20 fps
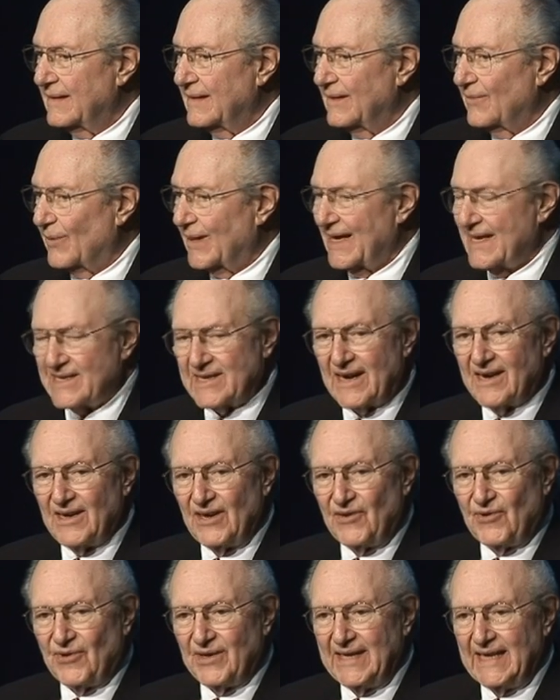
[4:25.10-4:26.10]
When I
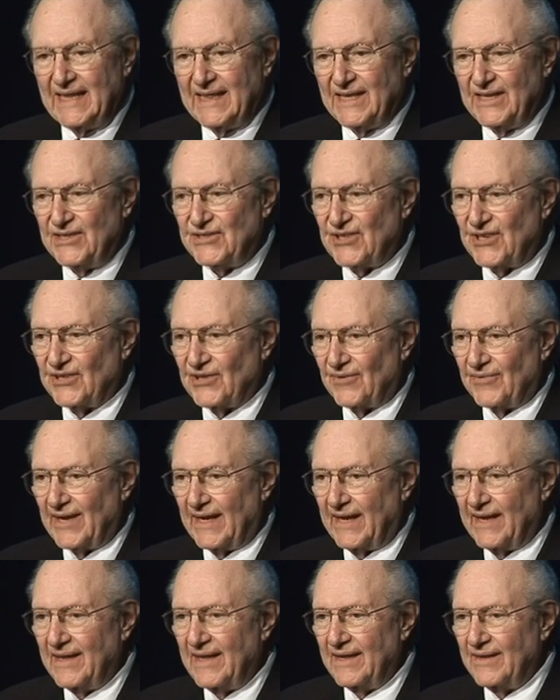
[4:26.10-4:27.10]
started treating these
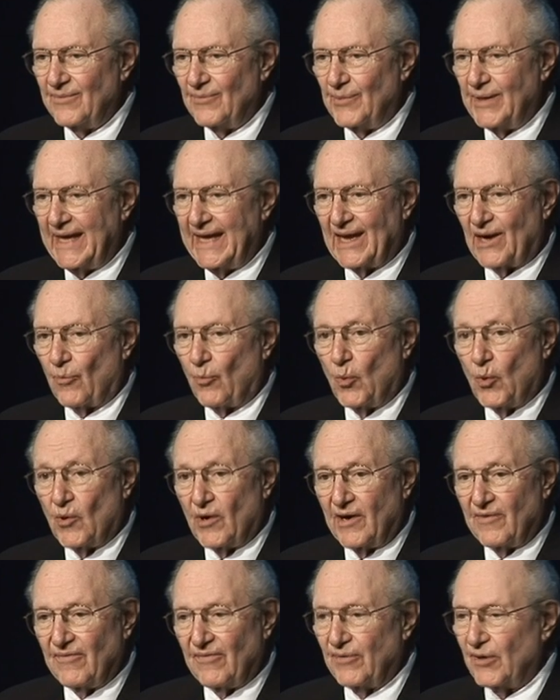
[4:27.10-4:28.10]
children, we had a
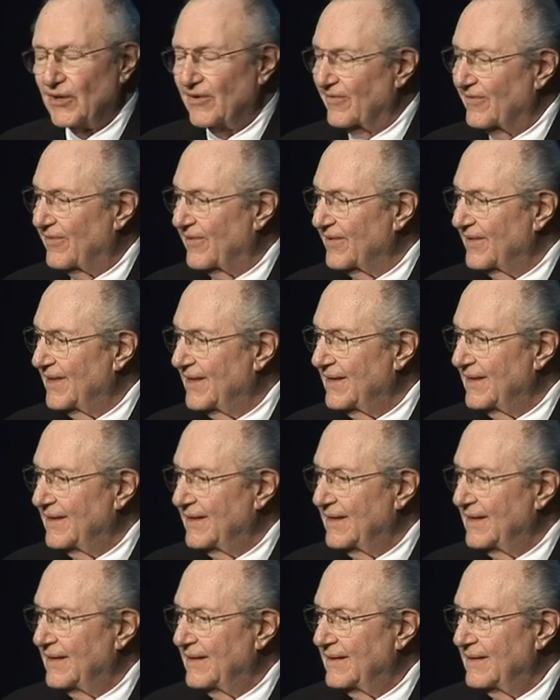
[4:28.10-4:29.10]
ward full of
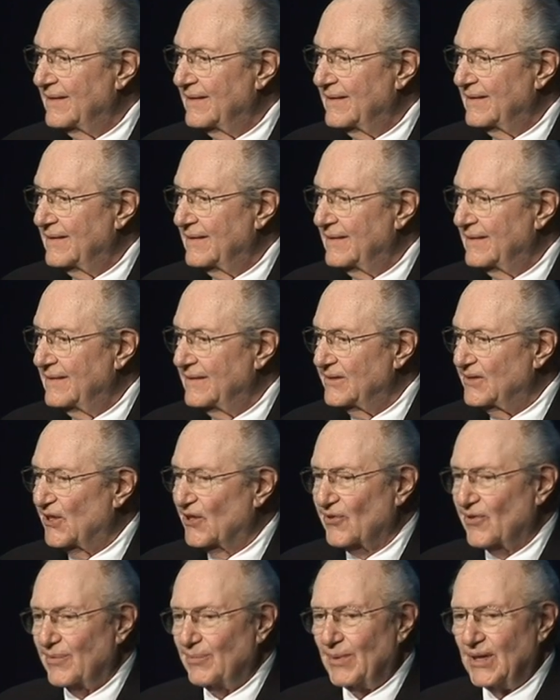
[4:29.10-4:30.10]

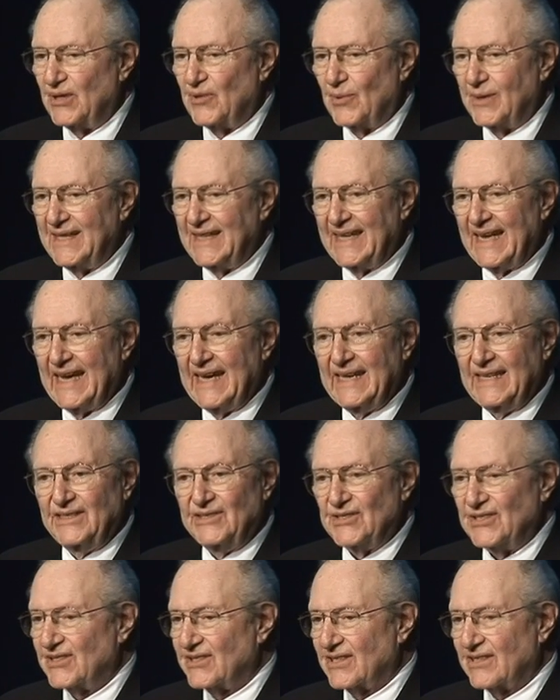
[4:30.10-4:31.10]
children between the
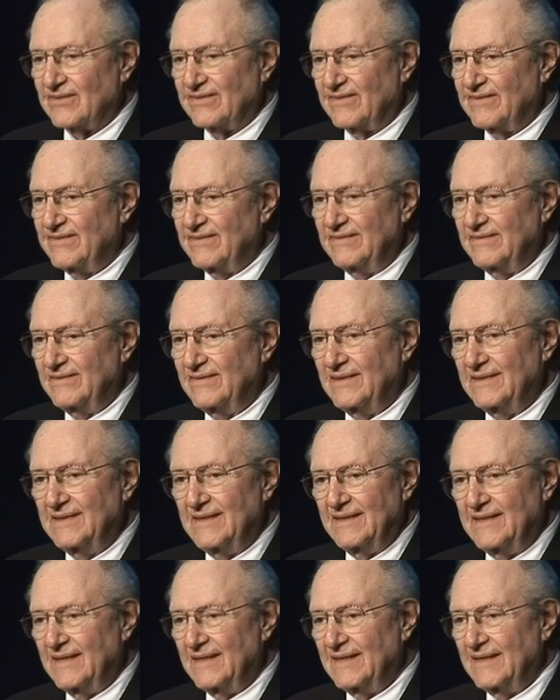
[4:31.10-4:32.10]
ages of
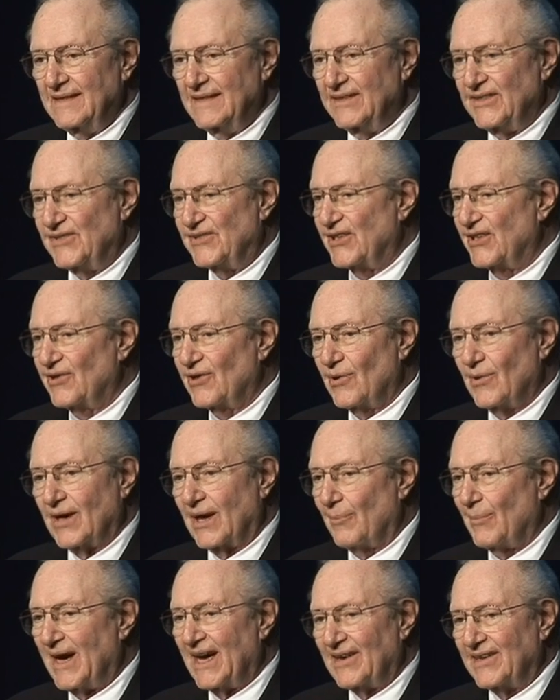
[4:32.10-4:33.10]
0 and
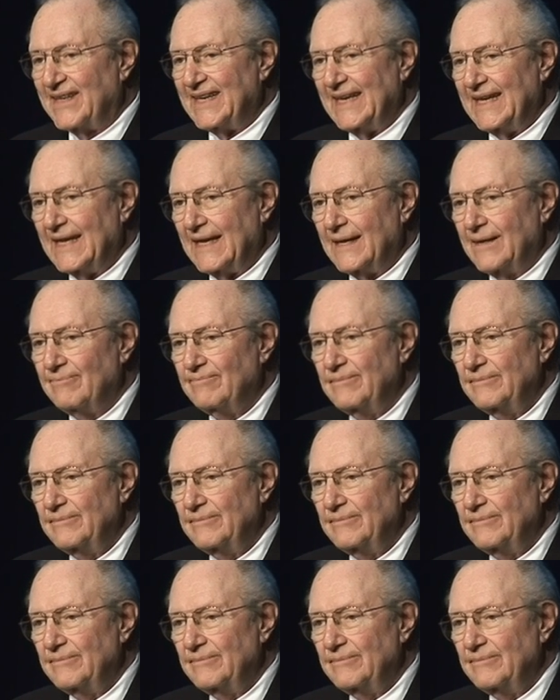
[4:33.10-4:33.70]
about 10,